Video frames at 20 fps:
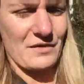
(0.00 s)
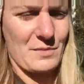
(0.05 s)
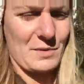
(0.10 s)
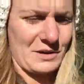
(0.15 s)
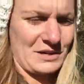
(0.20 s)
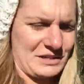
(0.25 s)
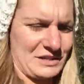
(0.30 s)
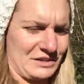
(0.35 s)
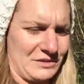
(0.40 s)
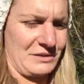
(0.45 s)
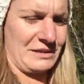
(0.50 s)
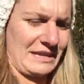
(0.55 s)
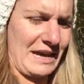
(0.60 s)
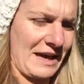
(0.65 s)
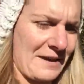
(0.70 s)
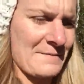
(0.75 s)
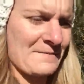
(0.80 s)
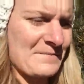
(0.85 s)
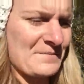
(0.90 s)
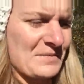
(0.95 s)
everybody's doing
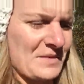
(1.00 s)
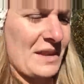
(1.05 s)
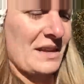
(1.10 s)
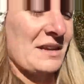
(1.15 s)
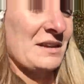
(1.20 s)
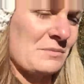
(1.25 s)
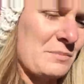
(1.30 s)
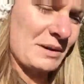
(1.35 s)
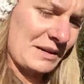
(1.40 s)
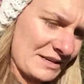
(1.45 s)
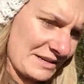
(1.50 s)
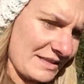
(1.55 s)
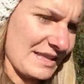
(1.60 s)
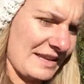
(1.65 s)
that. But